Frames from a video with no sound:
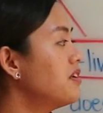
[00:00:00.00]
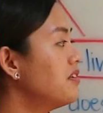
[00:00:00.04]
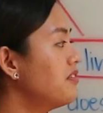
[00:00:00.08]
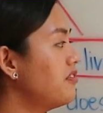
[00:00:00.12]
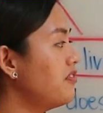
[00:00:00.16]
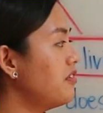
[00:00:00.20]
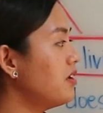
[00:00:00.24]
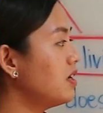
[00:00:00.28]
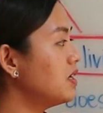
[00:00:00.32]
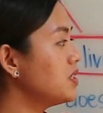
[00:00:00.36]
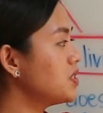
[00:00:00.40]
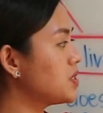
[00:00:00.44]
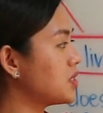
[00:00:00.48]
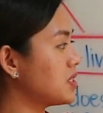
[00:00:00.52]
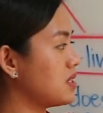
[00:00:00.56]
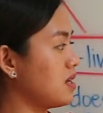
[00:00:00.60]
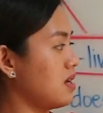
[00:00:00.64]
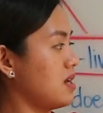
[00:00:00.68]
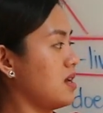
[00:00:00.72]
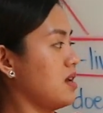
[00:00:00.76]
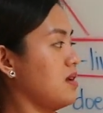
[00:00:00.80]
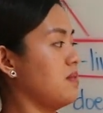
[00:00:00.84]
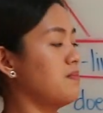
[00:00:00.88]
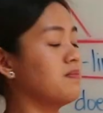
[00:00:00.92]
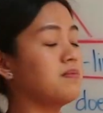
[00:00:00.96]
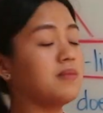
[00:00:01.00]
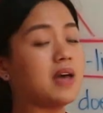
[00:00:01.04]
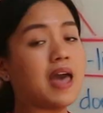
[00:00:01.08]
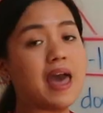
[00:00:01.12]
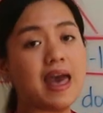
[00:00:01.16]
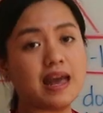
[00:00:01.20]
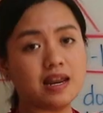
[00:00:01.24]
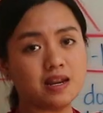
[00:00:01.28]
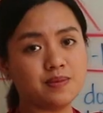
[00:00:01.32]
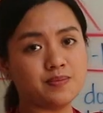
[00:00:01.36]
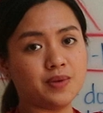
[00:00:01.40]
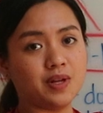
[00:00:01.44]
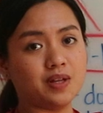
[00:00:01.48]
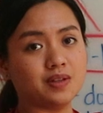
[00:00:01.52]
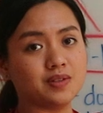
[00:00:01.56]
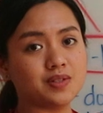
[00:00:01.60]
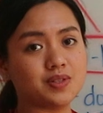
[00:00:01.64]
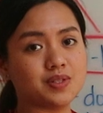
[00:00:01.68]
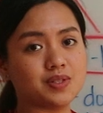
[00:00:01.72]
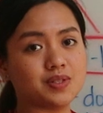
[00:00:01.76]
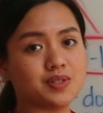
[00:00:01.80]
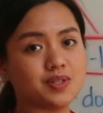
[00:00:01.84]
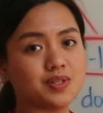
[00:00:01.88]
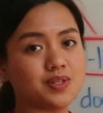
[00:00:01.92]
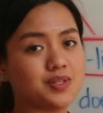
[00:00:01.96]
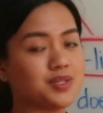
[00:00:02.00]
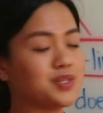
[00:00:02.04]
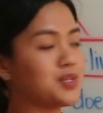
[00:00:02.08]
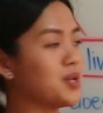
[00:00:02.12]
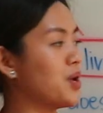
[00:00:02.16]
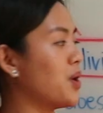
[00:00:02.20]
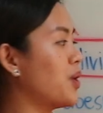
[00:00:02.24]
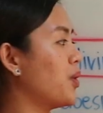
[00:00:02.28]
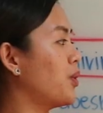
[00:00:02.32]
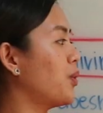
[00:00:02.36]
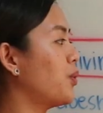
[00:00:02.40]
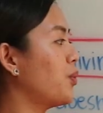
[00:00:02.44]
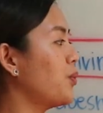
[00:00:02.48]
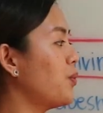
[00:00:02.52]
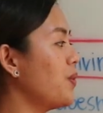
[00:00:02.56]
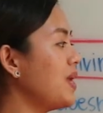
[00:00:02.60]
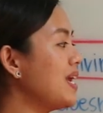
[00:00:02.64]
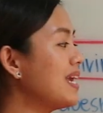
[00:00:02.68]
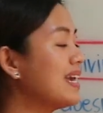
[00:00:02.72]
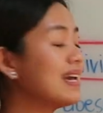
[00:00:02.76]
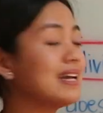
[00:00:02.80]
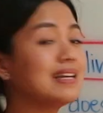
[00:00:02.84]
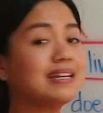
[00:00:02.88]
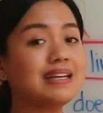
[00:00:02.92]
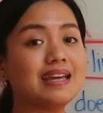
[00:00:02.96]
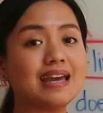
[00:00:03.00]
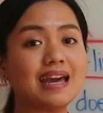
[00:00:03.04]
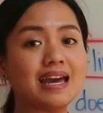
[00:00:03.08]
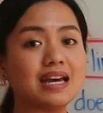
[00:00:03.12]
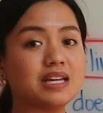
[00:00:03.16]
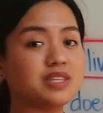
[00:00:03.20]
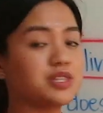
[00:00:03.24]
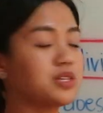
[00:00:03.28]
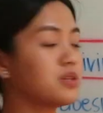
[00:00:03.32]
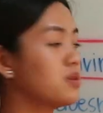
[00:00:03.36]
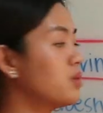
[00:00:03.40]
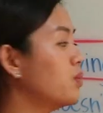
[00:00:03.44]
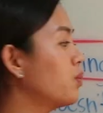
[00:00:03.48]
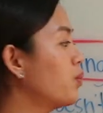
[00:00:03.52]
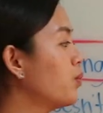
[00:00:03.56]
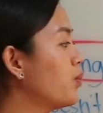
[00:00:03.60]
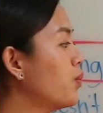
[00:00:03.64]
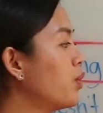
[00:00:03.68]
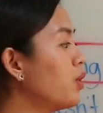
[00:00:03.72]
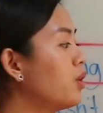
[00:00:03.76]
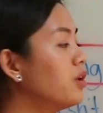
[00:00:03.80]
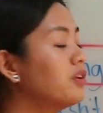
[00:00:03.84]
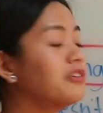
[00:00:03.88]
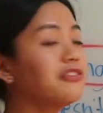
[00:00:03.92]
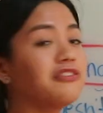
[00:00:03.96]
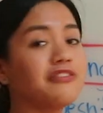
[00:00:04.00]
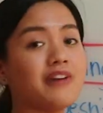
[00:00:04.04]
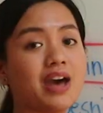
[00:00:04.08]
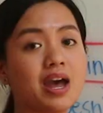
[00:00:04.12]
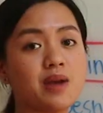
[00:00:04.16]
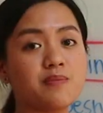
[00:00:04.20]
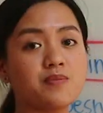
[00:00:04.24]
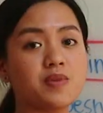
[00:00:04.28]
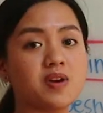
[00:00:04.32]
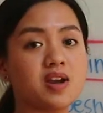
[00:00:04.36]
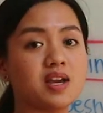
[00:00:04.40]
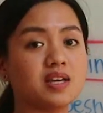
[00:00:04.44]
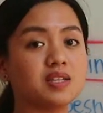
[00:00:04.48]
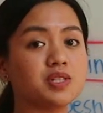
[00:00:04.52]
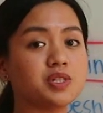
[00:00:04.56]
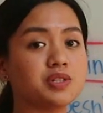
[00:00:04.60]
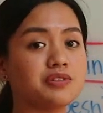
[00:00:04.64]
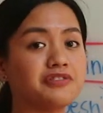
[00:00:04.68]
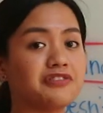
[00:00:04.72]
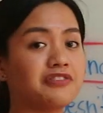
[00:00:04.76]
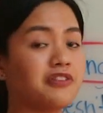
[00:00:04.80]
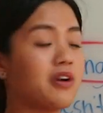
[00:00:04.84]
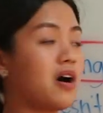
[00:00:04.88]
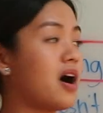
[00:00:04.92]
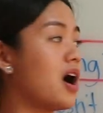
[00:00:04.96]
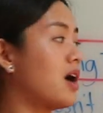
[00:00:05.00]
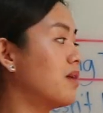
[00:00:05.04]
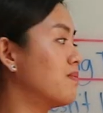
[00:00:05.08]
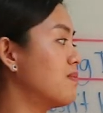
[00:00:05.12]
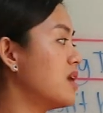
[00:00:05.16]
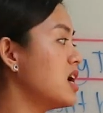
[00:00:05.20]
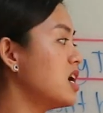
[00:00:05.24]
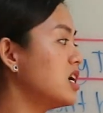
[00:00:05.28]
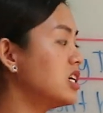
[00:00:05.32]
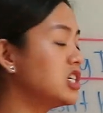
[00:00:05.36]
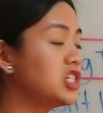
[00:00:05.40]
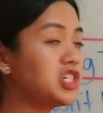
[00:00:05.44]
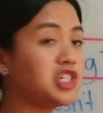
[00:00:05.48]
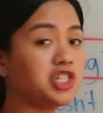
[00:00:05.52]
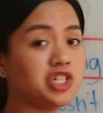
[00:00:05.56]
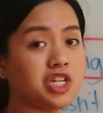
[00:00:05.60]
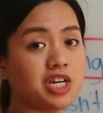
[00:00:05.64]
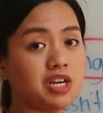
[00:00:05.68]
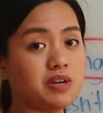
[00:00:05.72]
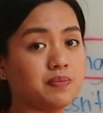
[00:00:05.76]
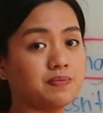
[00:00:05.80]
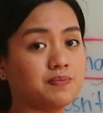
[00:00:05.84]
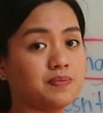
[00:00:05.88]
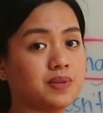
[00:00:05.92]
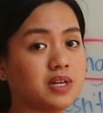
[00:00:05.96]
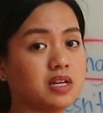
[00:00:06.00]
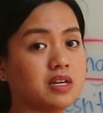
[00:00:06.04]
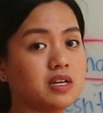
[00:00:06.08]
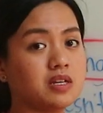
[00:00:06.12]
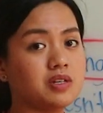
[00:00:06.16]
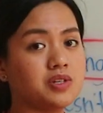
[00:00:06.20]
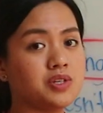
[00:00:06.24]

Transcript: First, animals. So we can get wool fabrics from sheep.